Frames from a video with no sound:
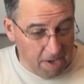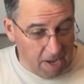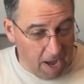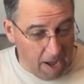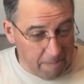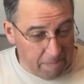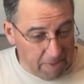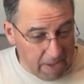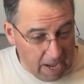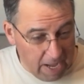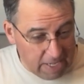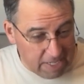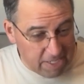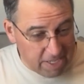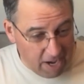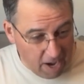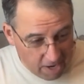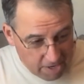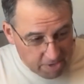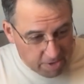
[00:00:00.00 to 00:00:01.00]
I'm not
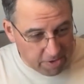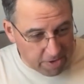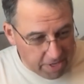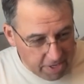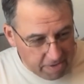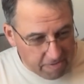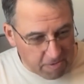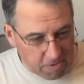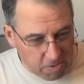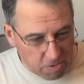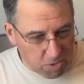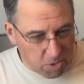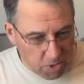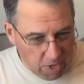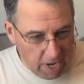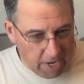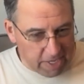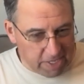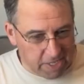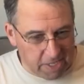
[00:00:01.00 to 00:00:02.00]
Dr. Evil
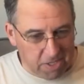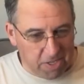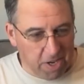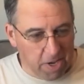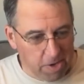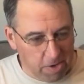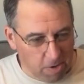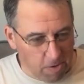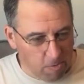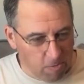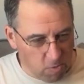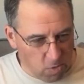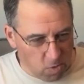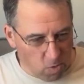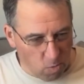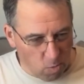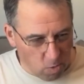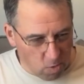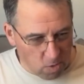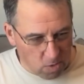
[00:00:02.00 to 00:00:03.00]
trying to take over
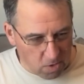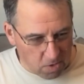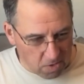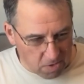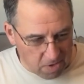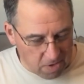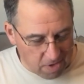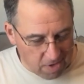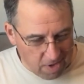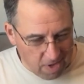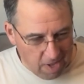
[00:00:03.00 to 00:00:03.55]
the world.